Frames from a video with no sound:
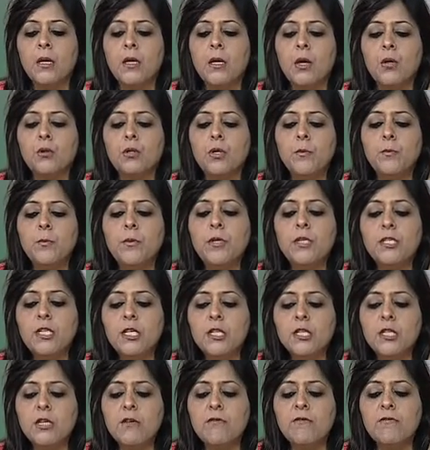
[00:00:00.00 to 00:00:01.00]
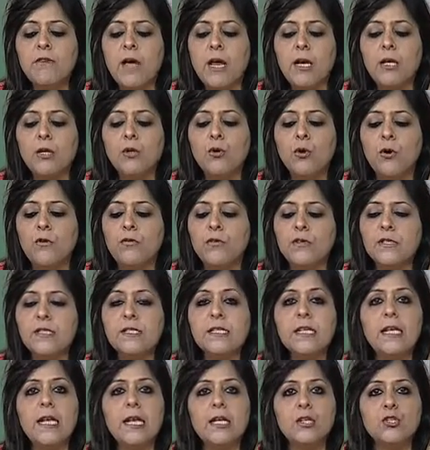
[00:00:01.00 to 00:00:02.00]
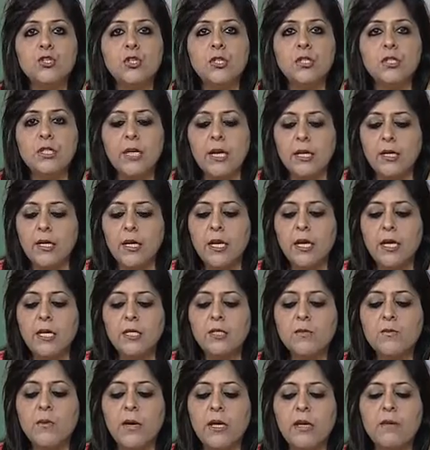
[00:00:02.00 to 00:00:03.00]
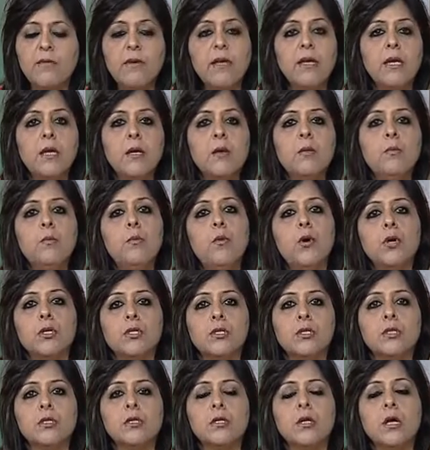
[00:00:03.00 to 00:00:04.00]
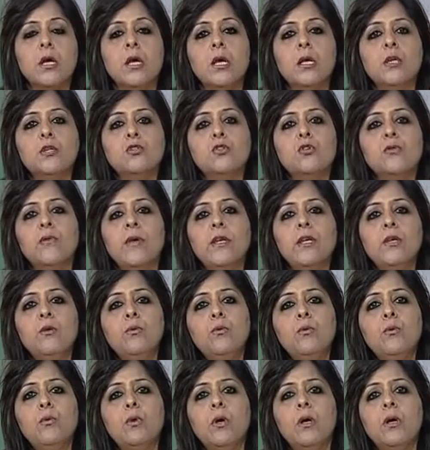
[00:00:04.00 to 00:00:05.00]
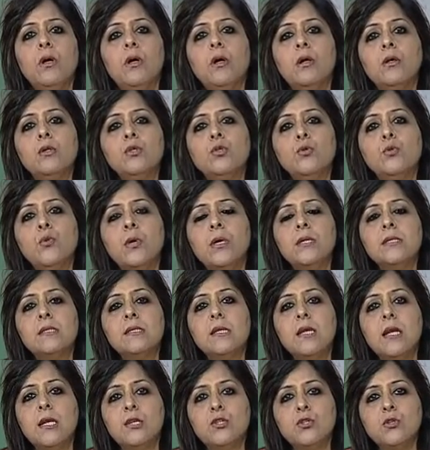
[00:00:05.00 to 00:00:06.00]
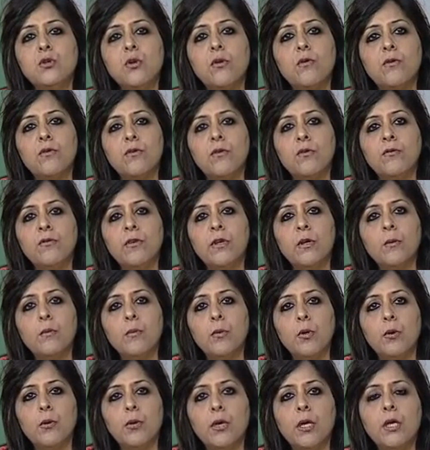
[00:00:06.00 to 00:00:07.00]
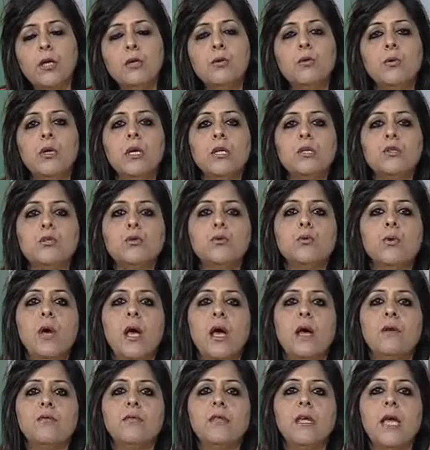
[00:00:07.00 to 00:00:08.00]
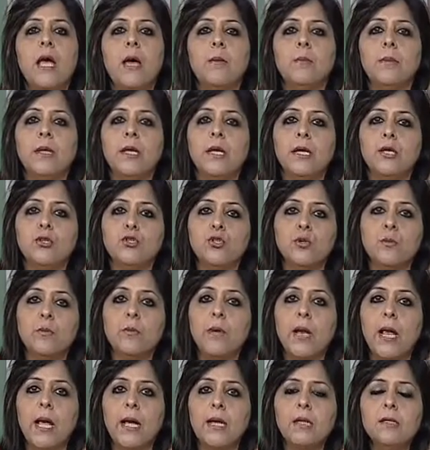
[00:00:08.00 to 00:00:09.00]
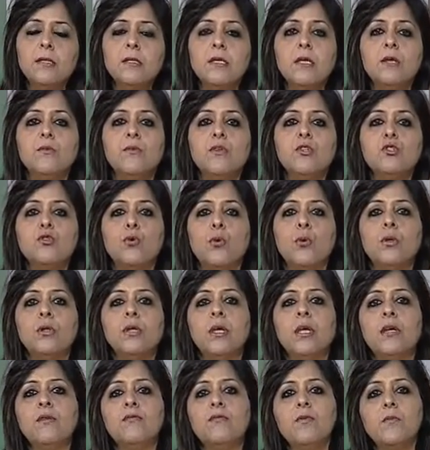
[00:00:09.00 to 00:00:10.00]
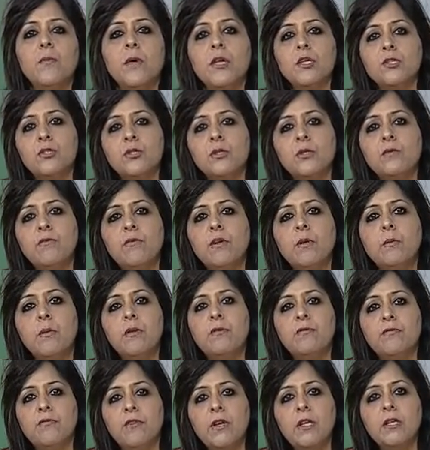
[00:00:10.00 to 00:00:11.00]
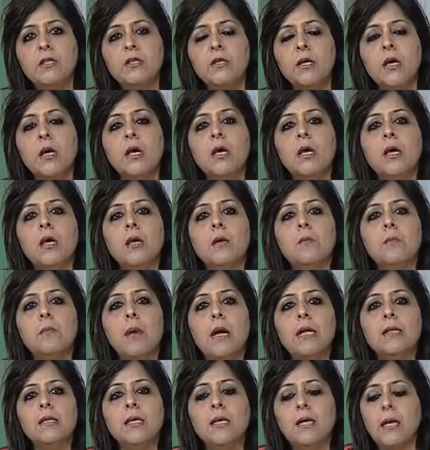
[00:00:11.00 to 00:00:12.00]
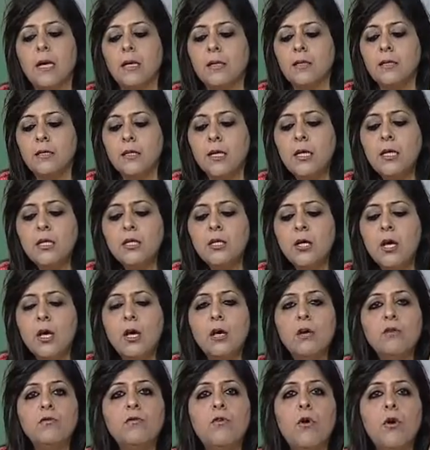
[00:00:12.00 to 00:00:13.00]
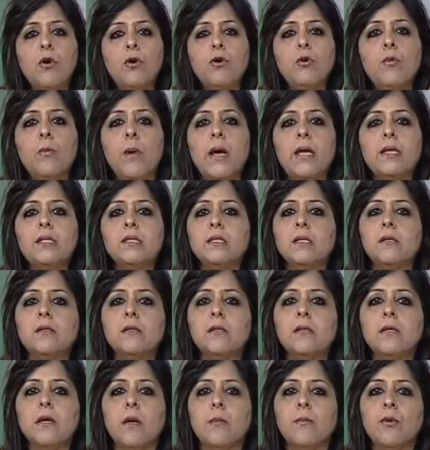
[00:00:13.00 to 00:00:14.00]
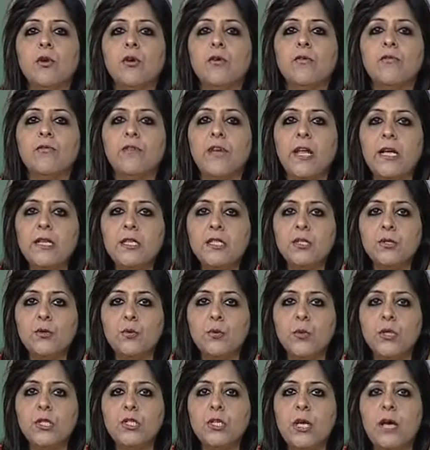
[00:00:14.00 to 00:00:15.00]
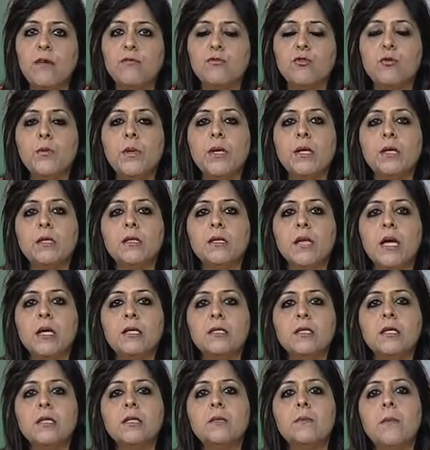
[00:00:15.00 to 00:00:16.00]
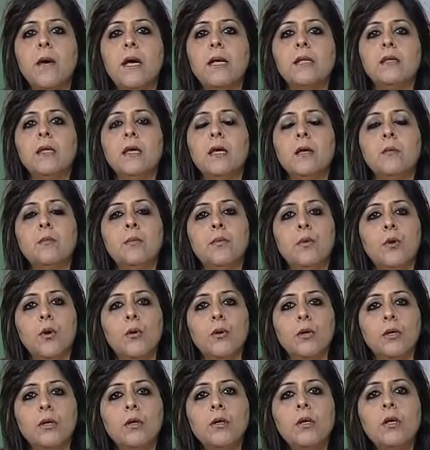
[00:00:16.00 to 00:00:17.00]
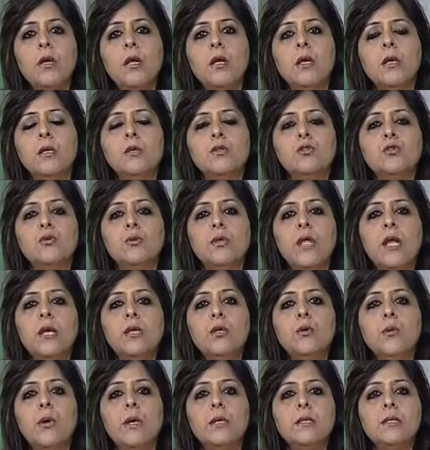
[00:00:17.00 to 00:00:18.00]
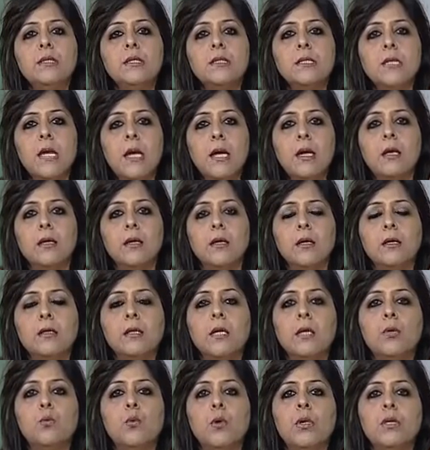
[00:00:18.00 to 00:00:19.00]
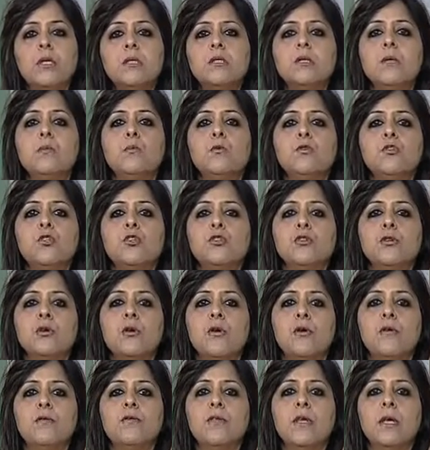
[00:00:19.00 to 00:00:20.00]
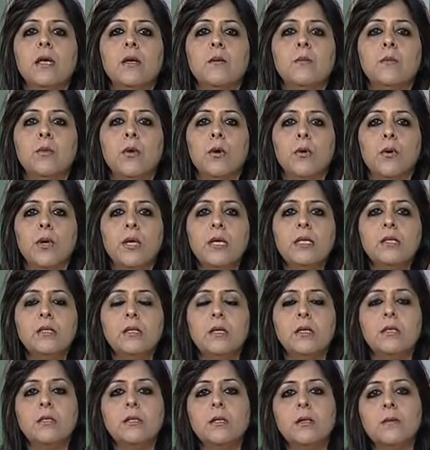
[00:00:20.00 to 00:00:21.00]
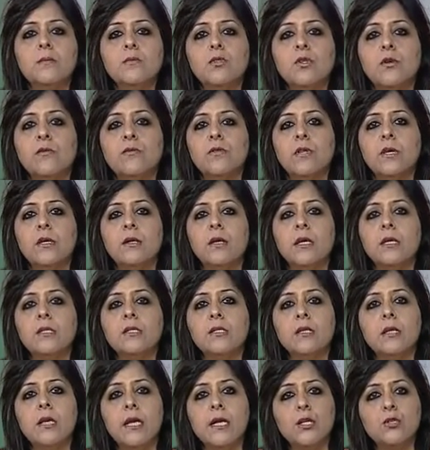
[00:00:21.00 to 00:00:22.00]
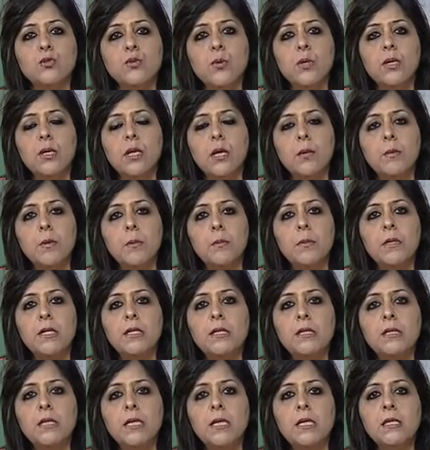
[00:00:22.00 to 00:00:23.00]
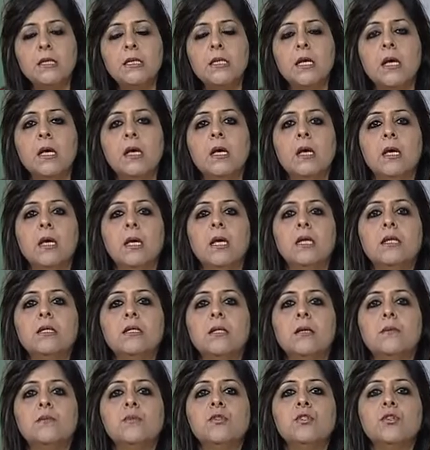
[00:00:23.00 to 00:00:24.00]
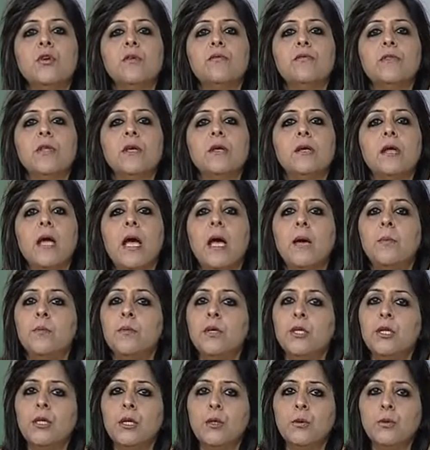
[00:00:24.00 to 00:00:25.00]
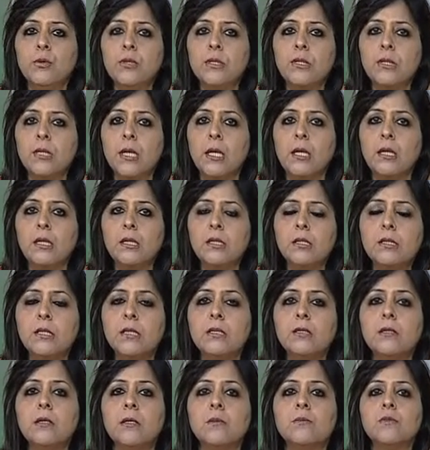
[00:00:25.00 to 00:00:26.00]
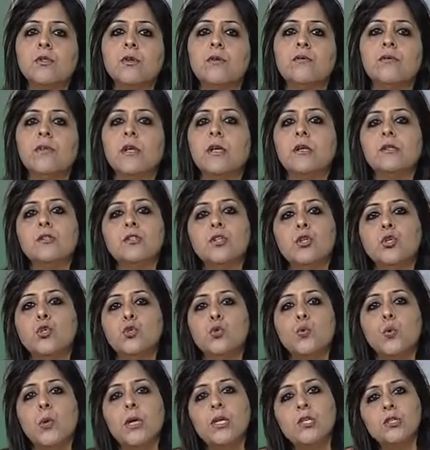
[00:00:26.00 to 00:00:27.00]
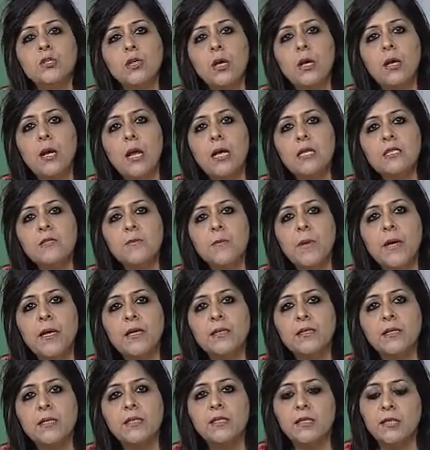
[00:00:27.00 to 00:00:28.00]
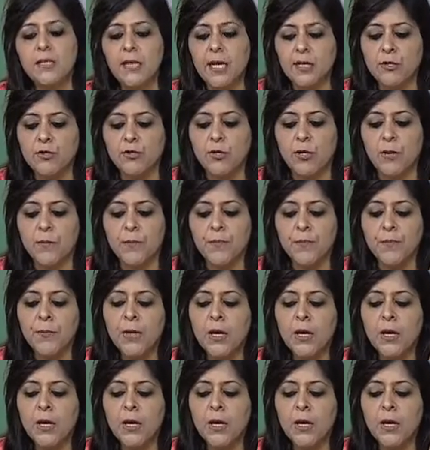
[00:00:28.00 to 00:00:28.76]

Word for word: Now, the predictive value of a selection technique is very, very important. So, when you uh, do a selection of an employee, you need to have the application blanks in which all the information will be filled by the candidate, followed by certain number of tests which have to be conducted by the employer so that you understand that what is the position of the employees in terms of their intellectual capabilities, in terms of their aptitude skills, in terms of their situational aspects, etc.